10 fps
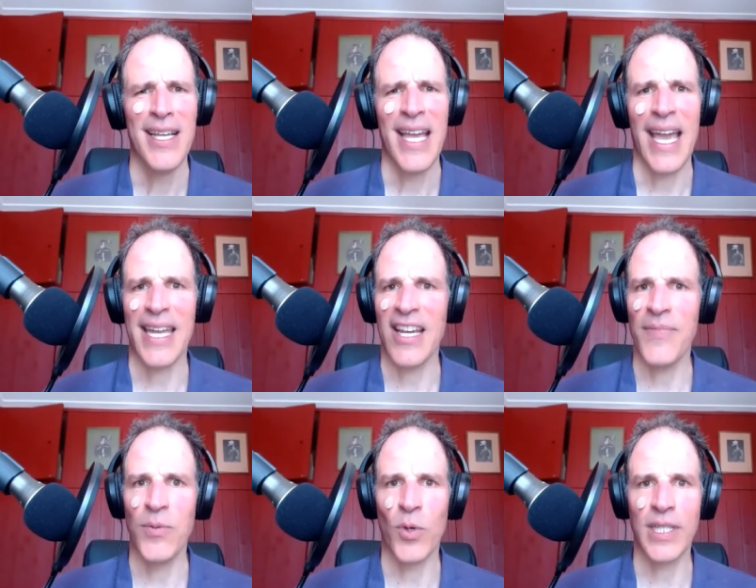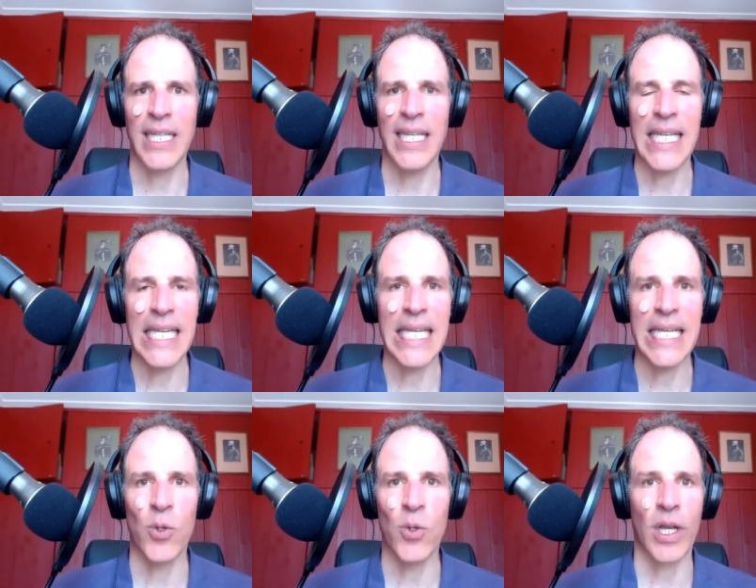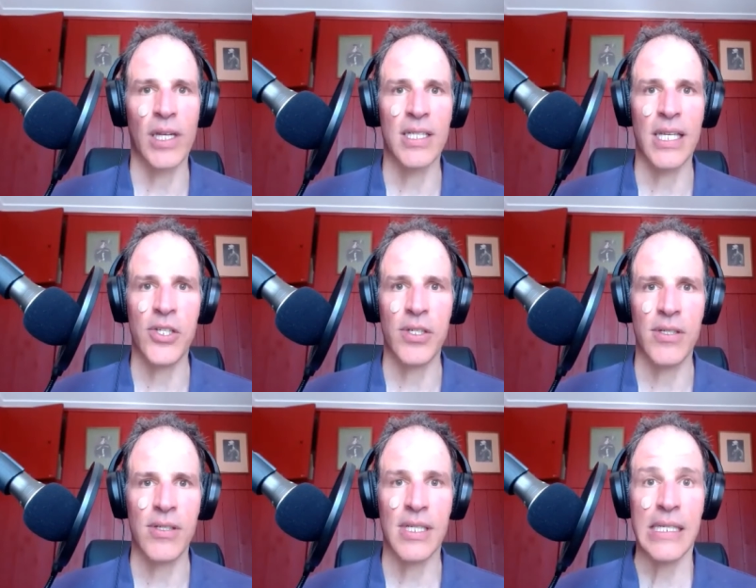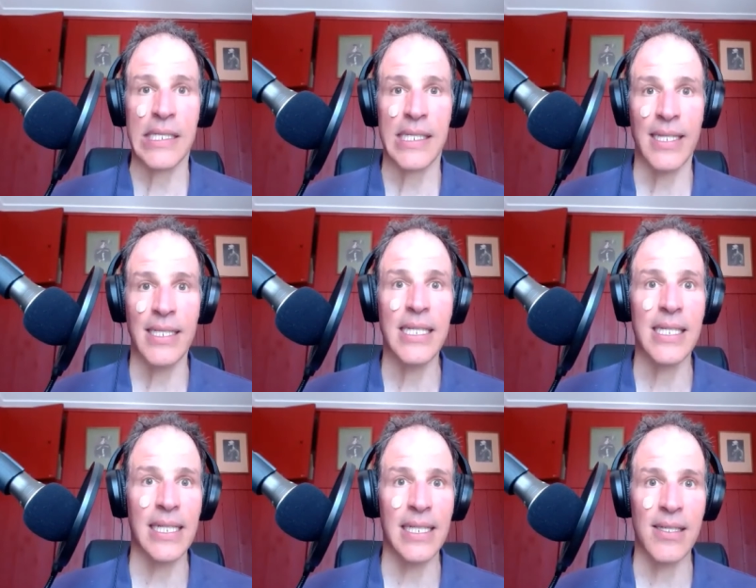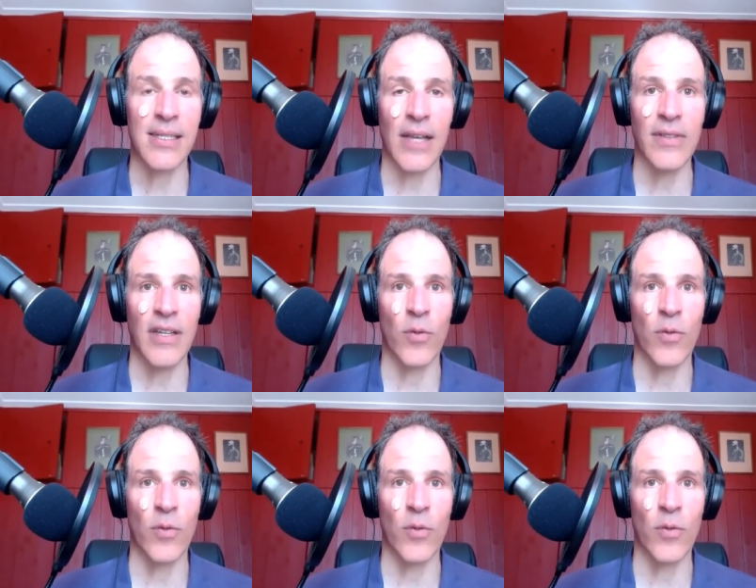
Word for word: And I've been working in organizations since 1997.